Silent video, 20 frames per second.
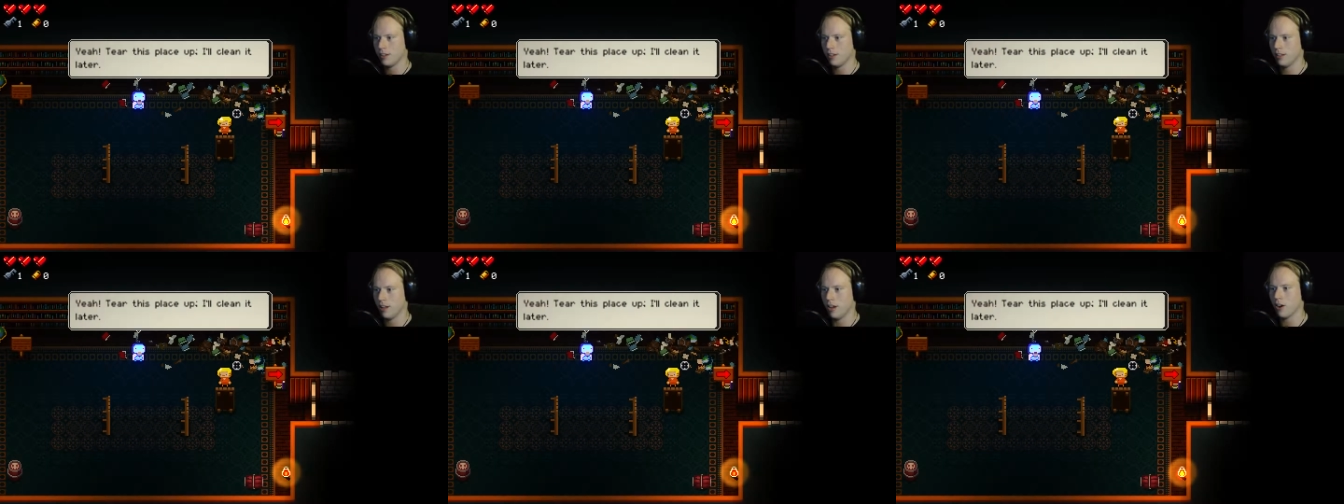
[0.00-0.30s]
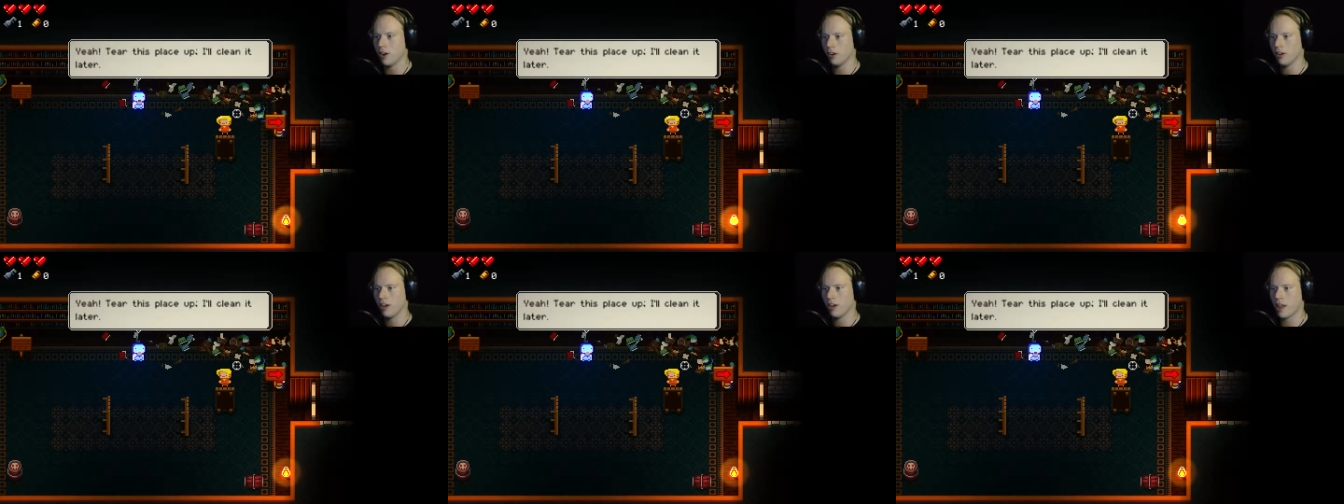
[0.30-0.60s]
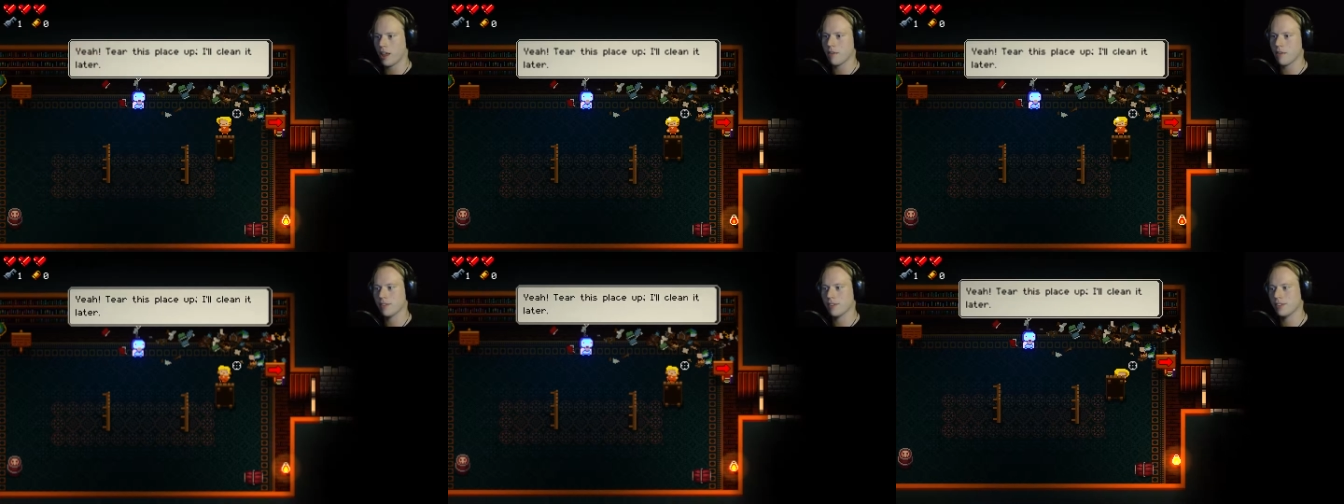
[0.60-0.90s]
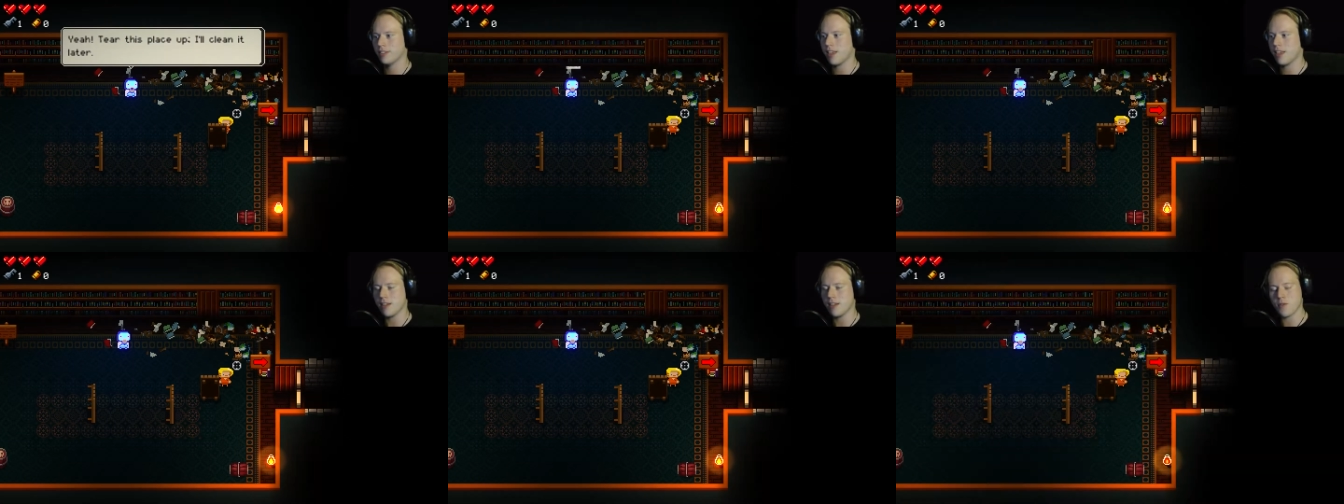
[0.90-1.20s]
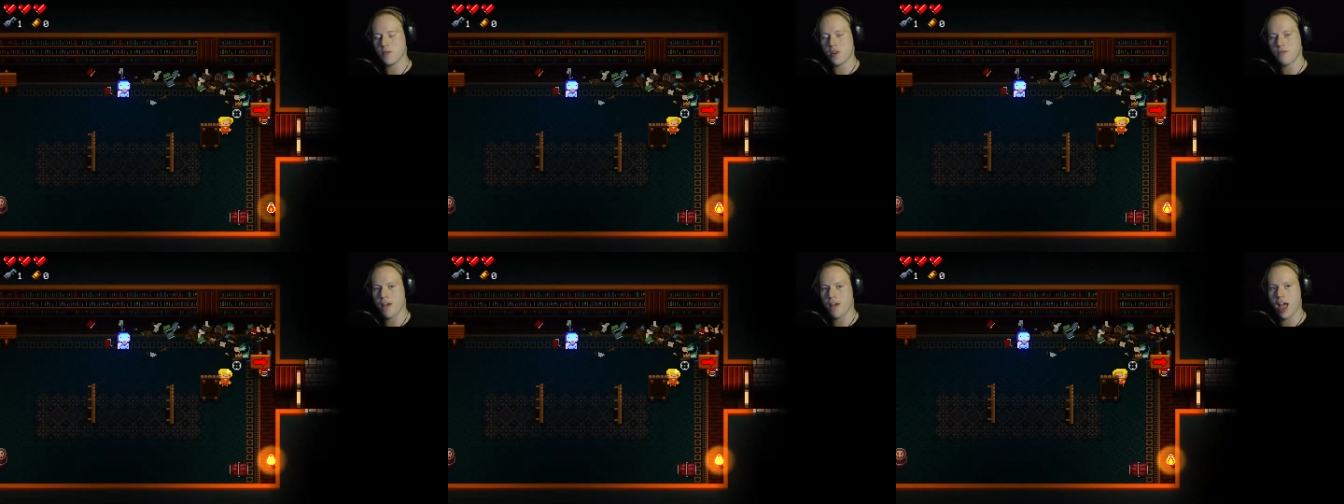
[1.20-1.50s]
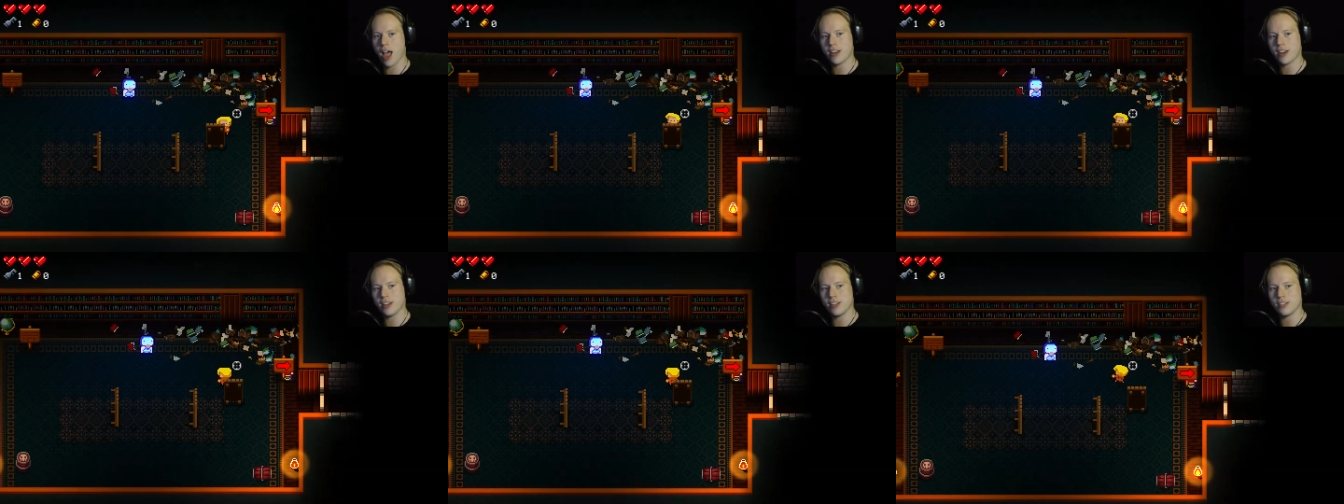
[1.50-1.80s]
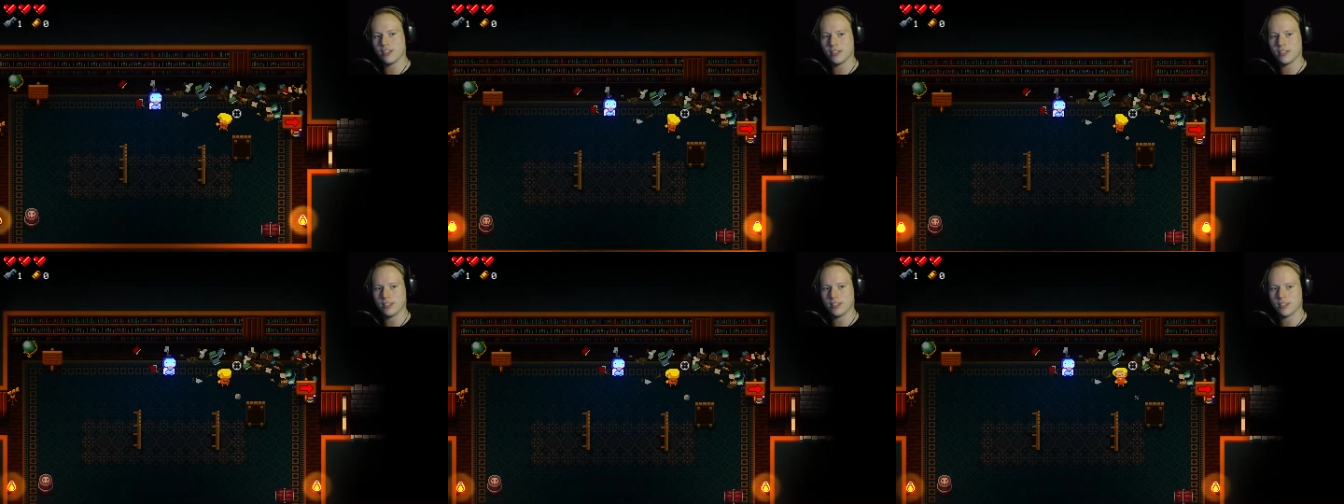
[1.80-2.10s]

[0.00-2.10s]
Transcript: Oh, okay. See? We're fine. He's